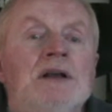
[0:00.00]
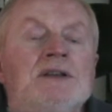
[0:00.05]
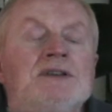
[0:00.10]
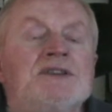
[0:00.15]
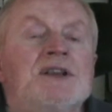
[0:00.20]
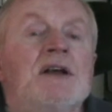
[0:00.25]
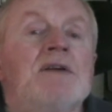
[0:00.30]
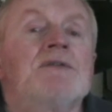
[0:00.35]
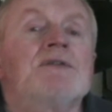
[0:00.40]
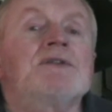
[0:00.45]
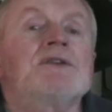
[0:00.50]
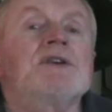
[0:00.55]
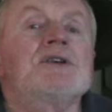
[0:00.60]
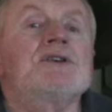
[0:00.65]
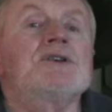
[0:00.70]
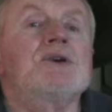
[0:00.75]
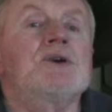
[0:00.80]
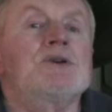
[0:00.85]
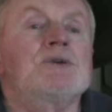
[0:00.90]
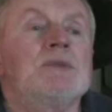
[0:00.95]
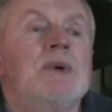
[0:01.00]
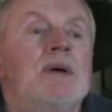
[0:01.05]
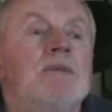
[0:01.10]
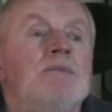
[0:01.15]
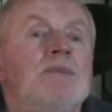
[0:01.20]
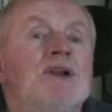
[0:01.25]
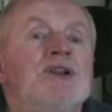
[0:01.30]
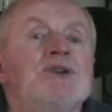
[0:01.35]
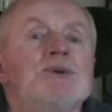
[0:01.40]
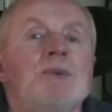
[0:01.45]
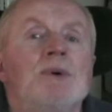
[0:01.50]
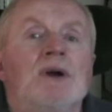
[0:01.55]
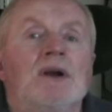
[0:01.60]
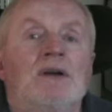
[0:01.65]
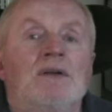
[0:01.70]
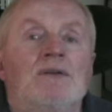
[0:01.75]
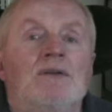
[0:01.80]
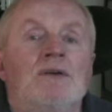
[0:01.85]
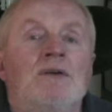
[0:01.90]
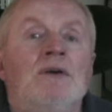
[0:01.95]
San Francisco is my benchmark
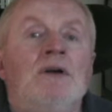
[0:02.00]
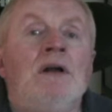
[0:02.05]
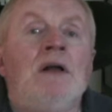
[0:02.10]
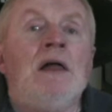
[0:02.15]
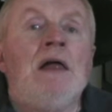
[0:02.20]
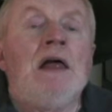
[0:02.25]
for, yeah.